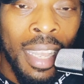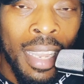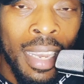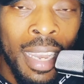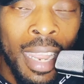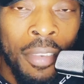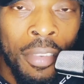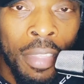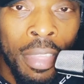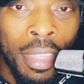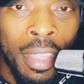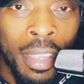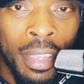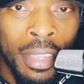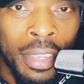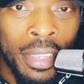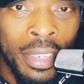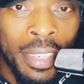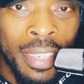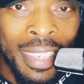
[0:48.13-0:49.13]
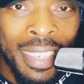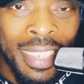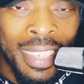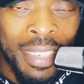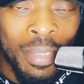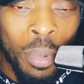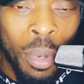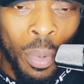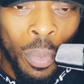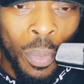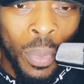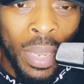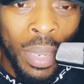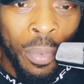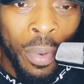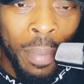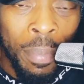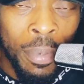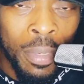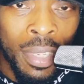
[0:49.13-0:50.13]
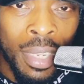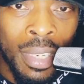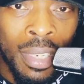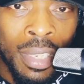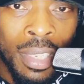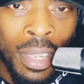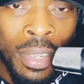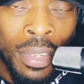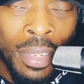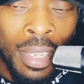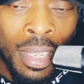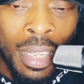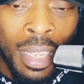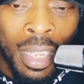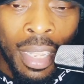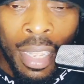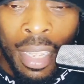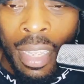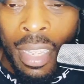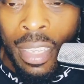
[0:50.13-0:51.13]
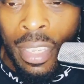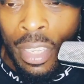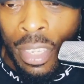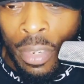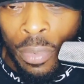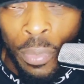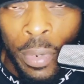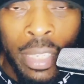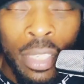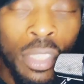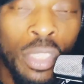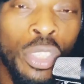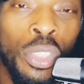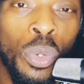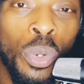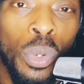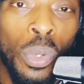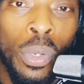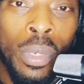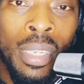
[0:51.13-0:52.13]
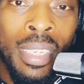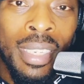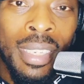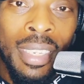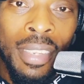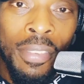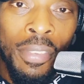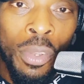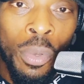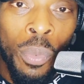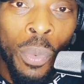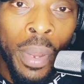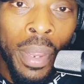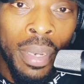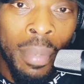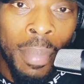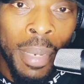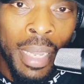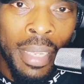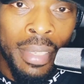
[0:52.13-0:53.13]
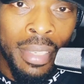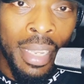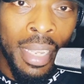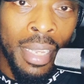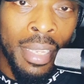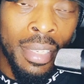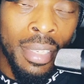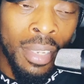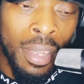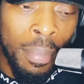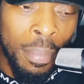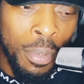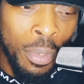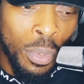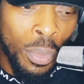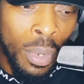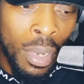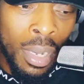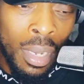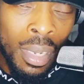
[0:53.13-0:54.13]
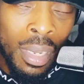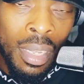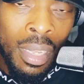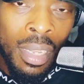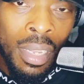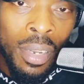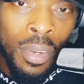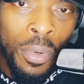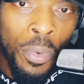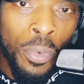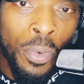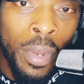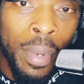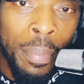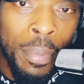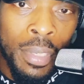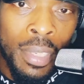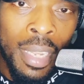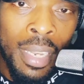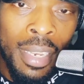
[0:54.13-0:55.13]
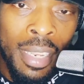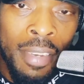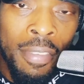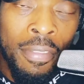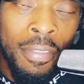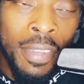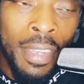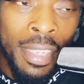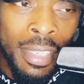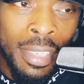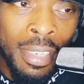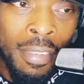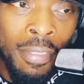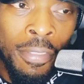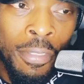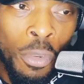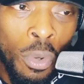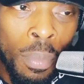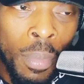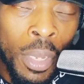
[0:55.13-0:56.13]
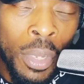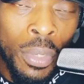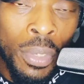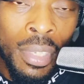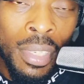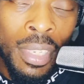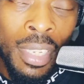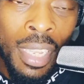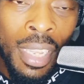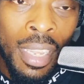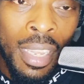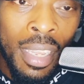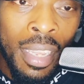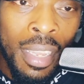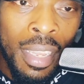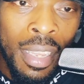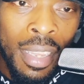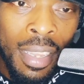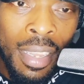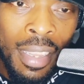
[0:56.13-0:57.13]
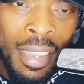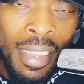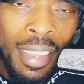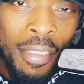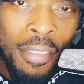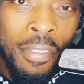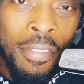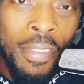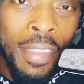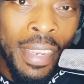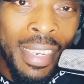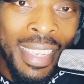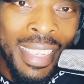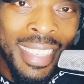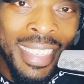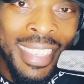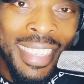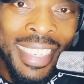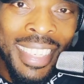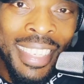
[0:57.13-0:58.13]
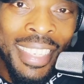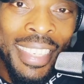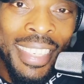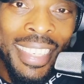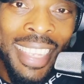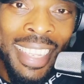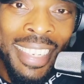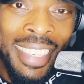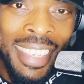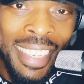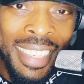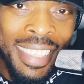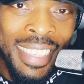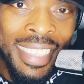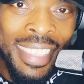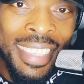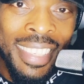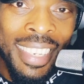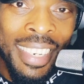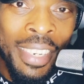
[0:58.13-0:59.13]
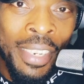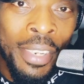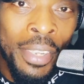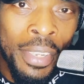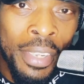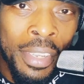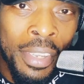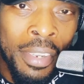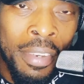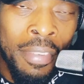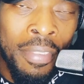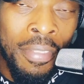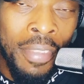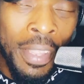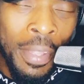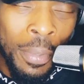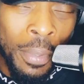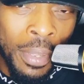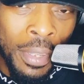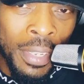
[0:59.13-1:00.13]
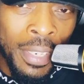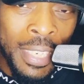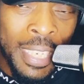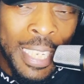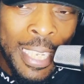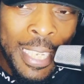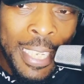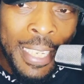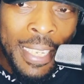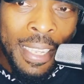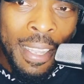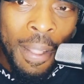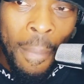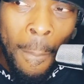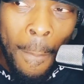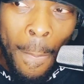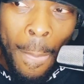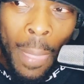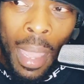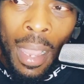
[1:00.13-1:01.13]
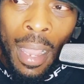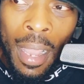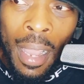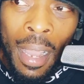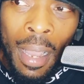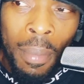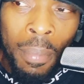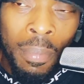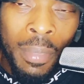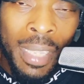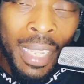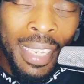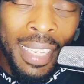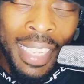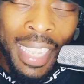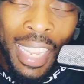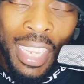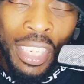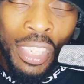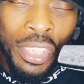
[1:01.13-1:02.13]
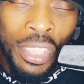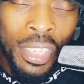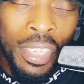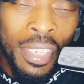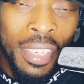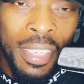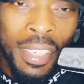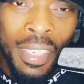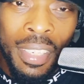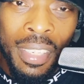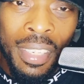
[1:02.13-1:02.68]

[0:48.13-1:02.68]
and everything good is what we represent. So you can rest assured, if you're wearing a Black Sex up, you are representing first and foremost fitness, aesthetics, look good, feel good, dedication,